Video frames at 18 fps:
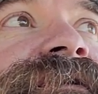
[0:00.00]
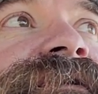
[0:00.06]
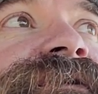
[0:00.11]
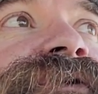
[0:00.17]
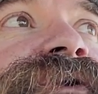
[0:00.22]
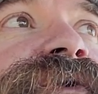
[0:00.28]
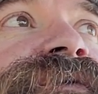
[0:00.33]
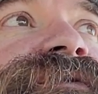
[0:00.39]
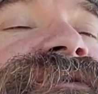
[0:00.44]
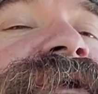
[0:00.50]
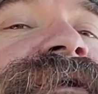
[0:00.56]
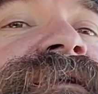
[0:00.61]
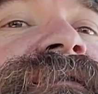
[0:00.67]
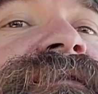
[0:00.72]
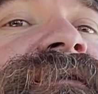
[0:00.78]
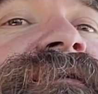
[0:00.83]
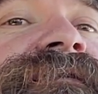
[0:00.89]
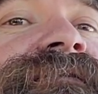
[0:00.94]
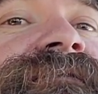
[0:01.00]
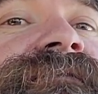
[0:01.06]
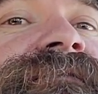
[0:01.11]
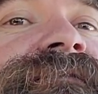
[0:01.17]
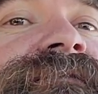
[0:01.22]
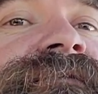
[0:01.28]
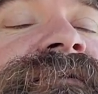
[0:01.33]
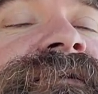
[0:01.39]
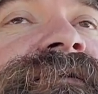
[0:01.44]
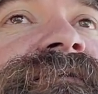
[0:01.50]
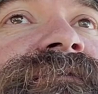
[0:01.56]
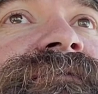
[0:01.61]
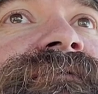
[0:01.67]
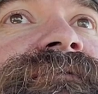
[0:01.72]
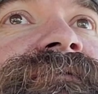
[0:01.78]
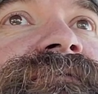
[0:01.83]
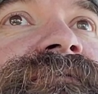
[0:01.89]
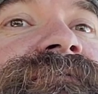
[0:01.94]
notice anything
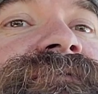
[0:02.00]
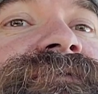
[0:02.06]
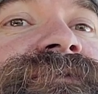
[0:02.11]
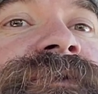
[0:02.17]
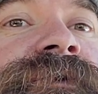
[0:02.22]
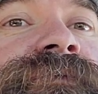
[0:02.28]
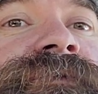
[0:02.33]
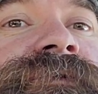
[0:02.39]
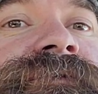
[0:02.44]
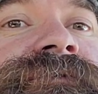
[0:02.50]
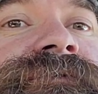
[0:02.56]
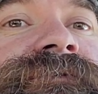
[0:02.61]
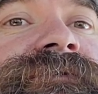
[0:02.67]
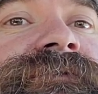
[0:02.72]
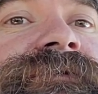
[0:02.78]
get stolen.